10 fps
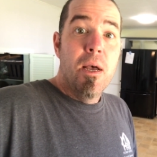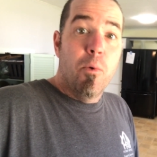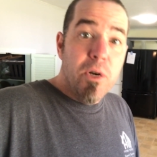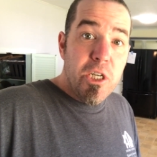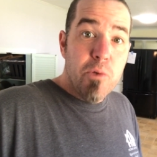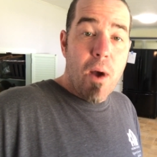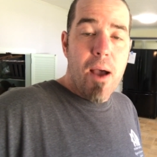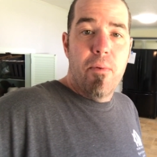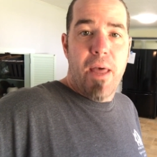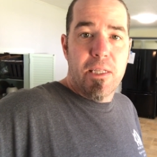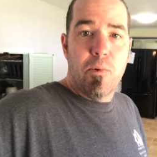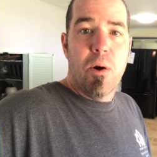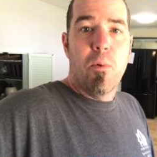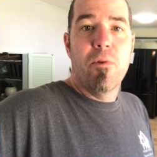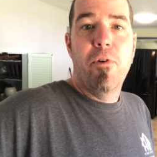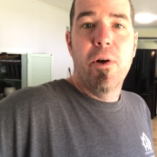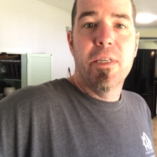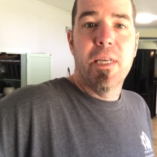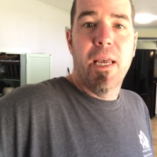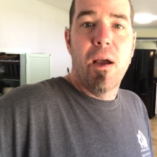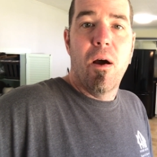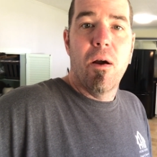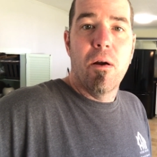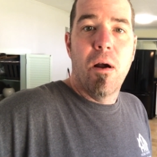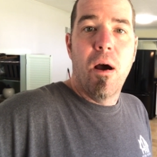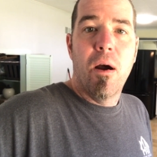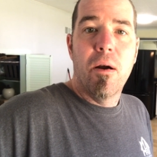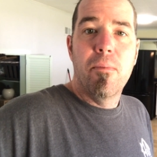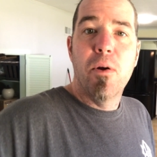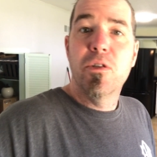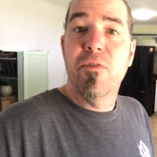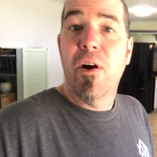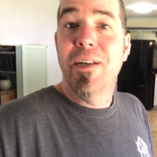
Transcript: which is why that's where we're focusing our, our most of our